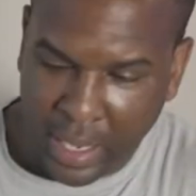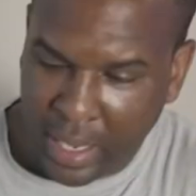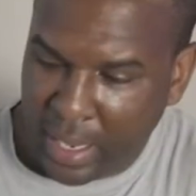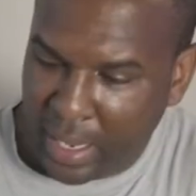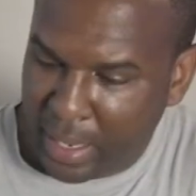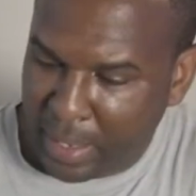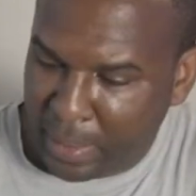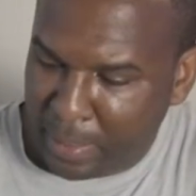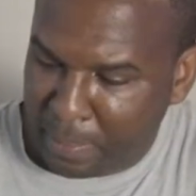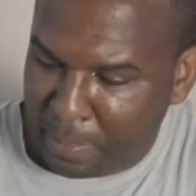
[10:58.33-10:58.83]

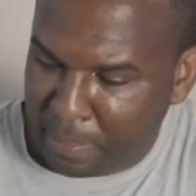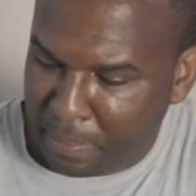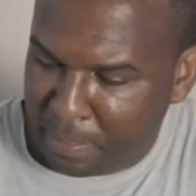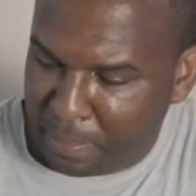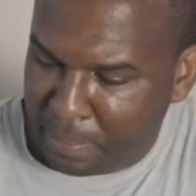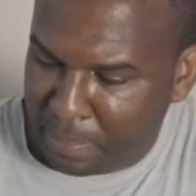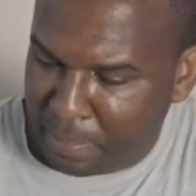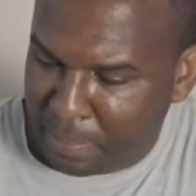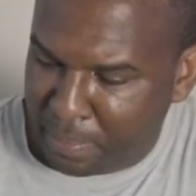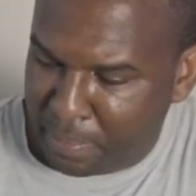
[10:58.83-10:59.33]

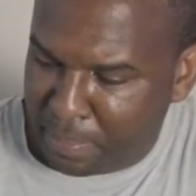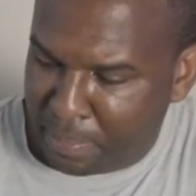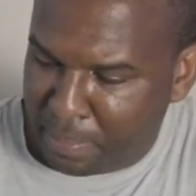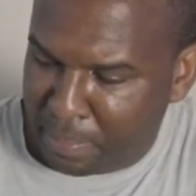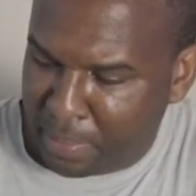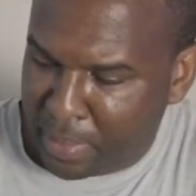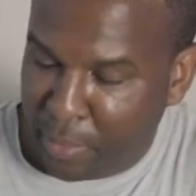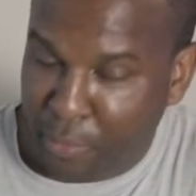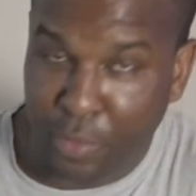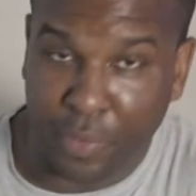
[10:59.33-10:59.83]

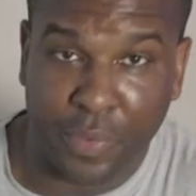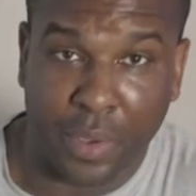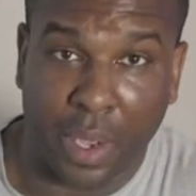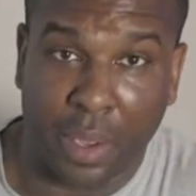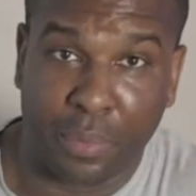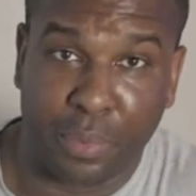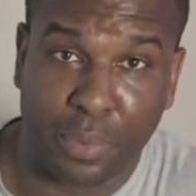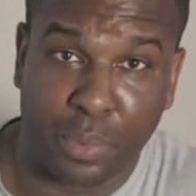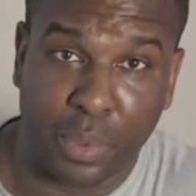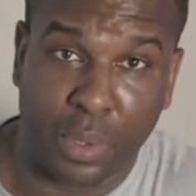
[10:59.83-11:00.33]
that we've
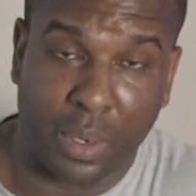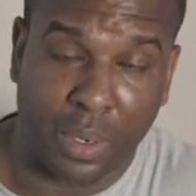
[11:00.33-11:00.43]
gone through